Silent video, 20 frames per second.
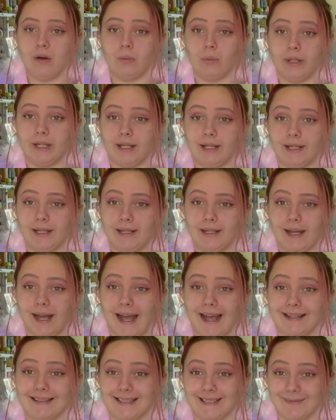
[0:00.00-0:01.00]
We
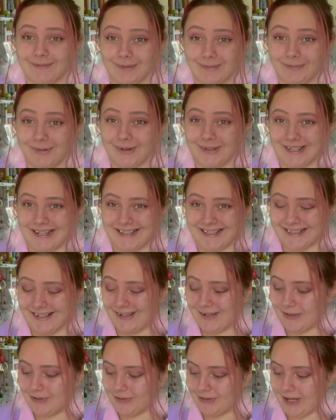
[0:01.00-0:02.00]
had different project
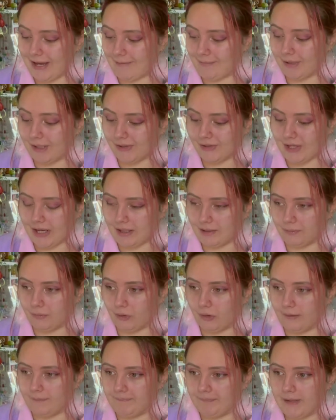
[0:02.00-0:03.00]
cycles, and my second
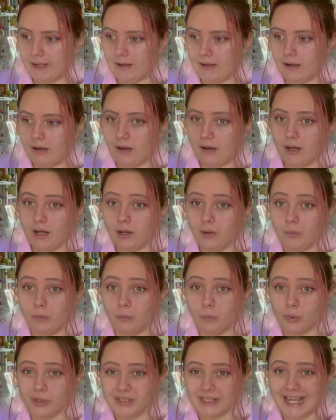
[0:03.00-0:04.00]
one
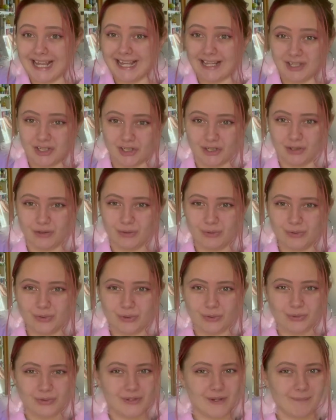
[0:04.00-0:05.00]
was issues
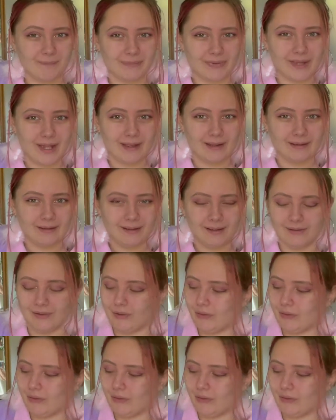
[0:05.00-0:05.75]
or something.